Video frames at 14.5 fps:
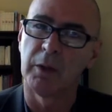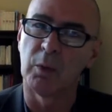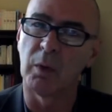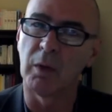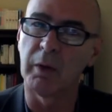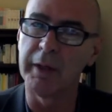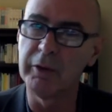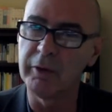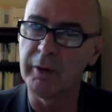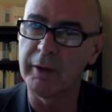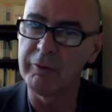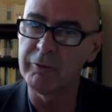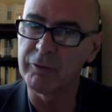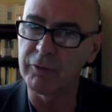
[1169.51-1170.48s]
will
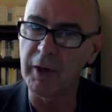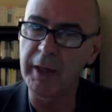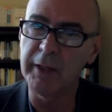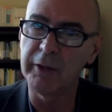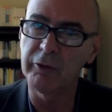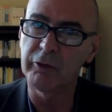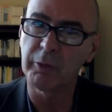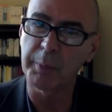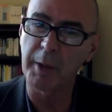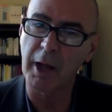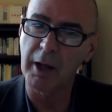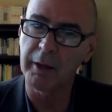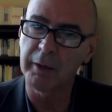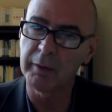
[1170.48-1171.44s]
infringe
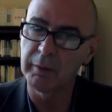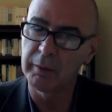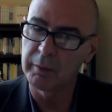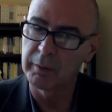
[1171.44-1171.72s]
upon